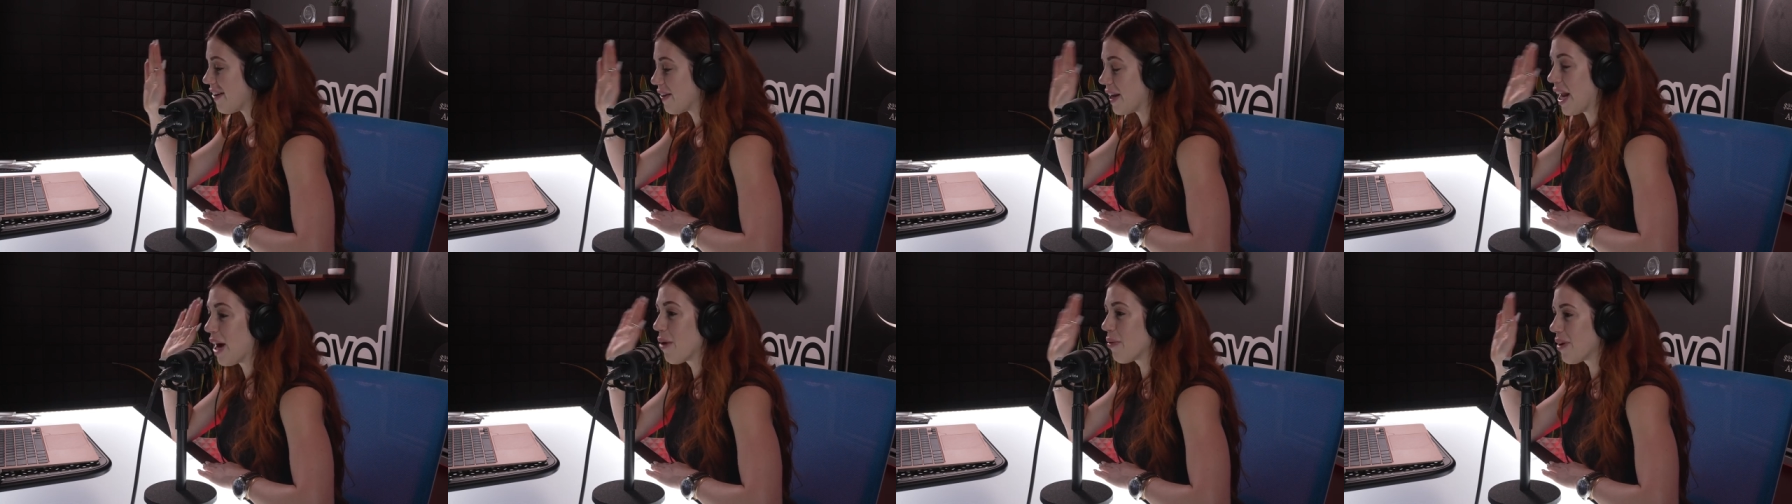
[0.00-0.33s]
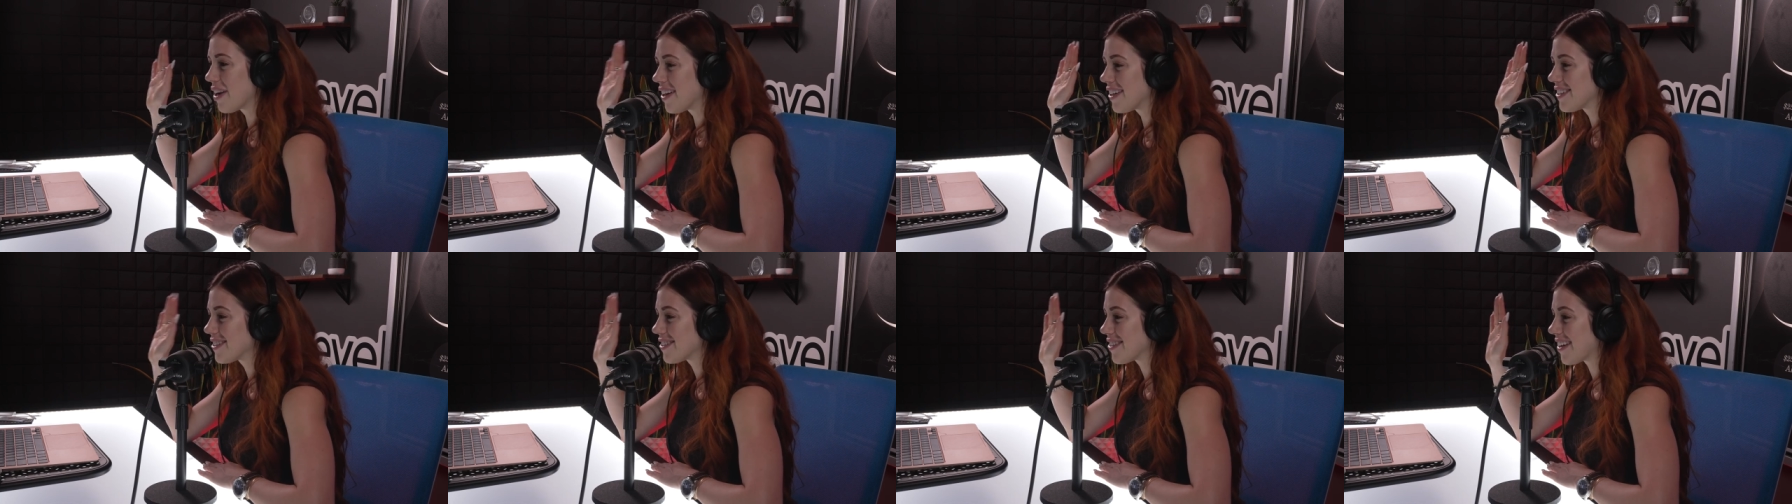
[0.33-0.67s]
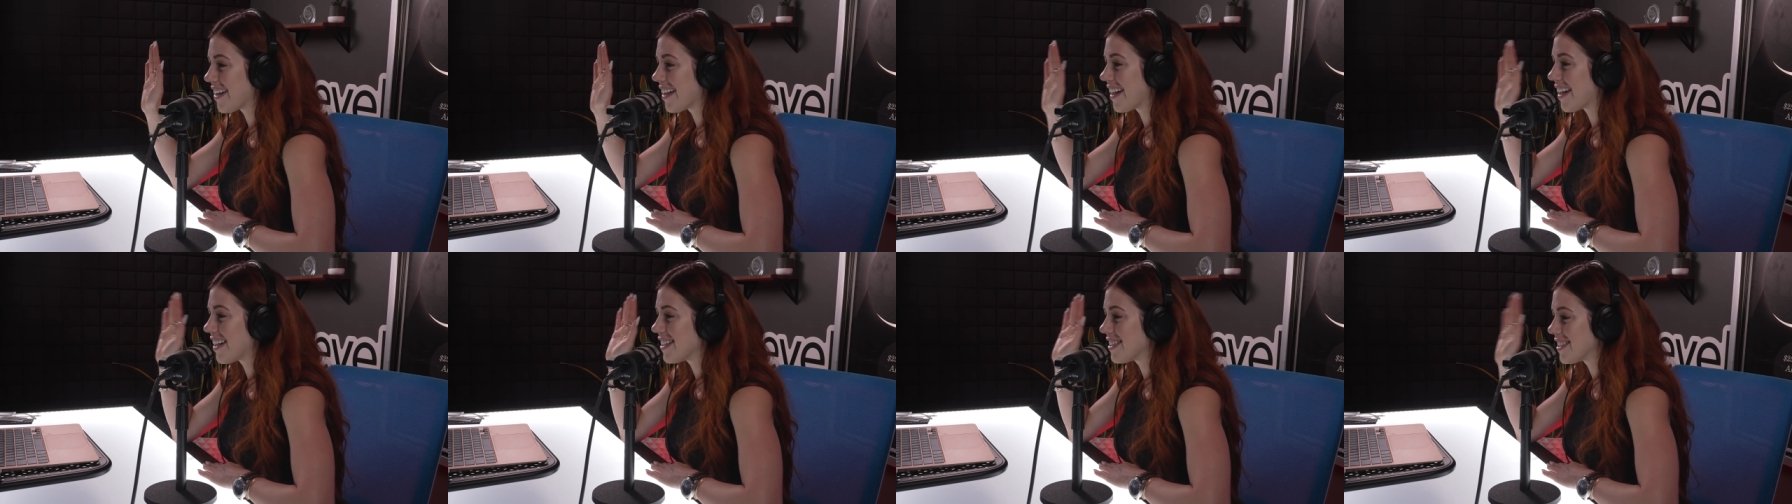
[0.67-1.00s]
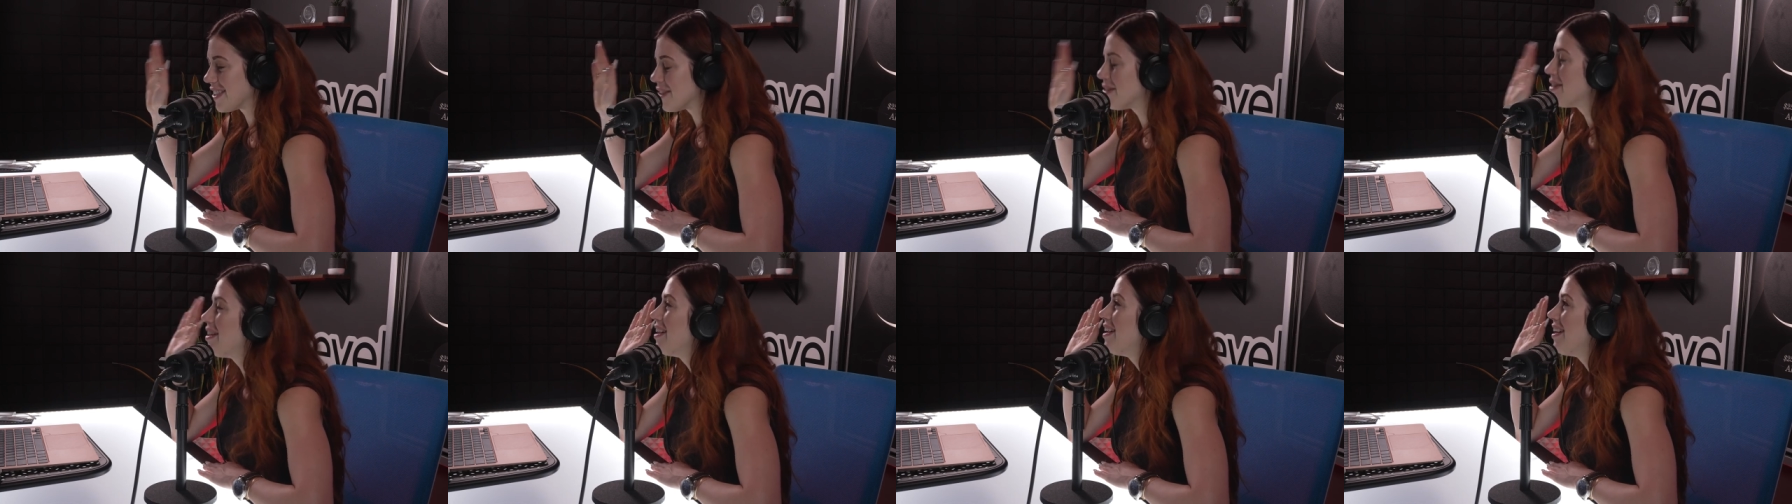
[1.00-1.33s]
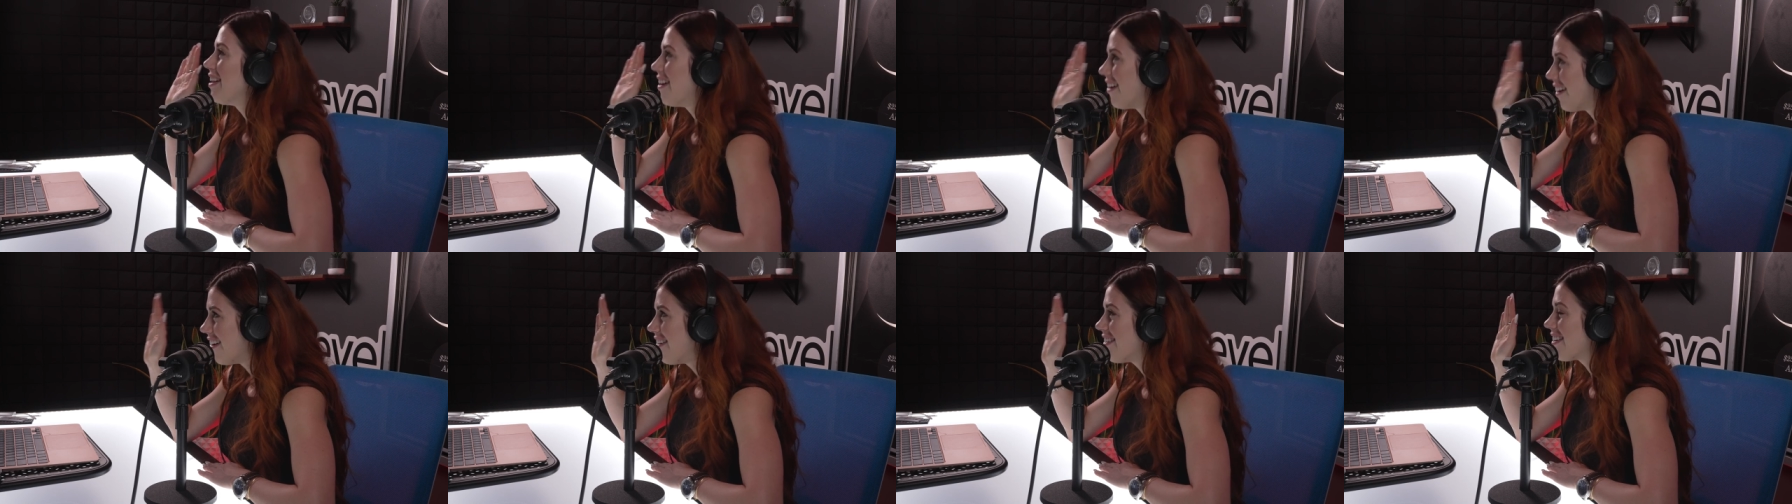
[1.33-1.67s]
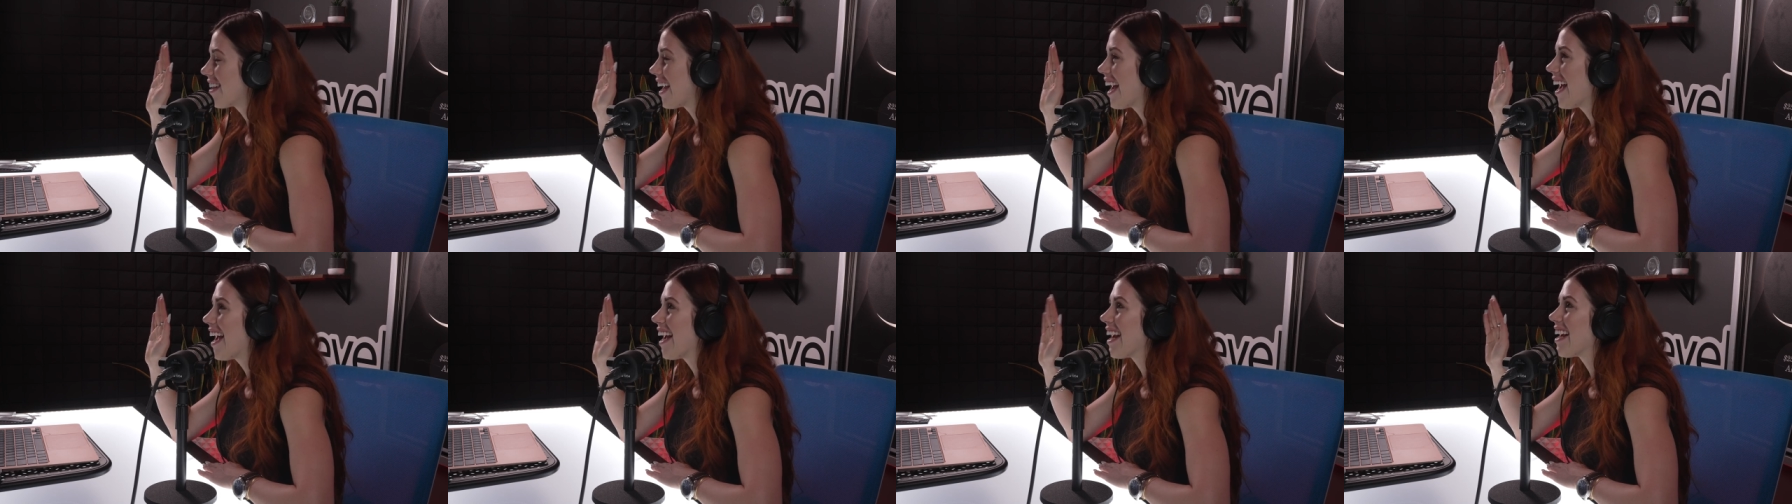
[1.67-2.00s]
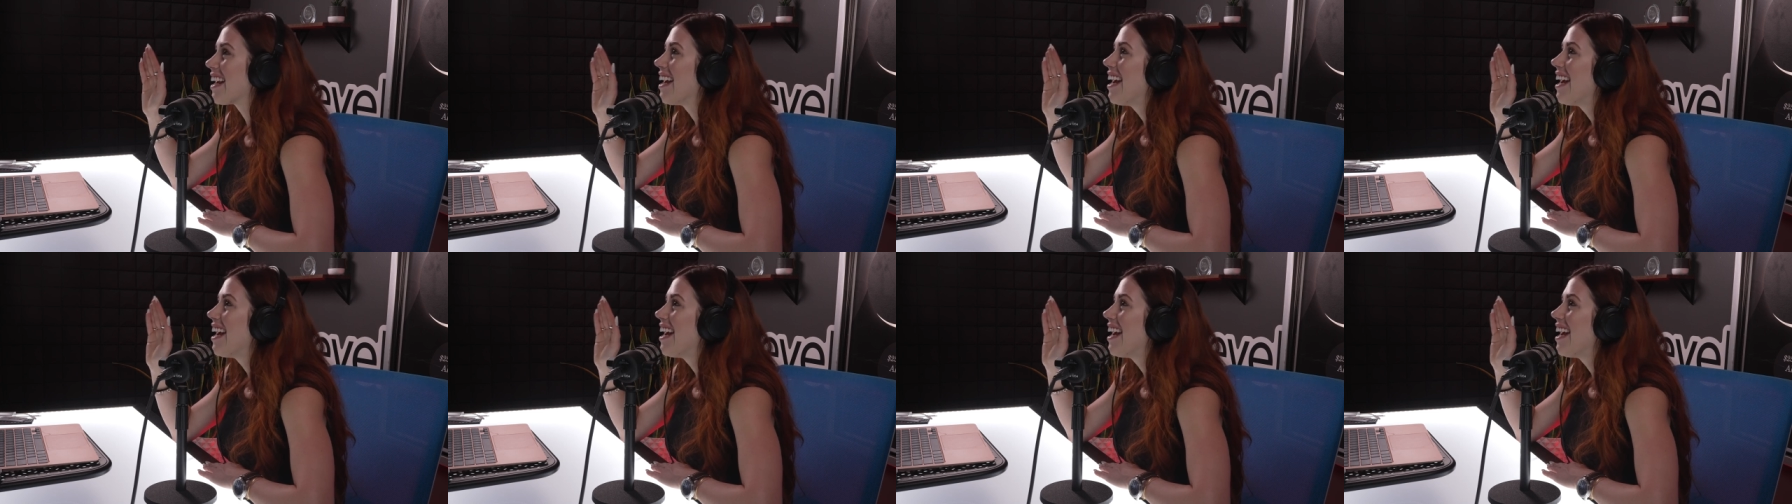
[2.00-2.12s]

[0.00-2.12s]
Now, what else do I got to do? Okay.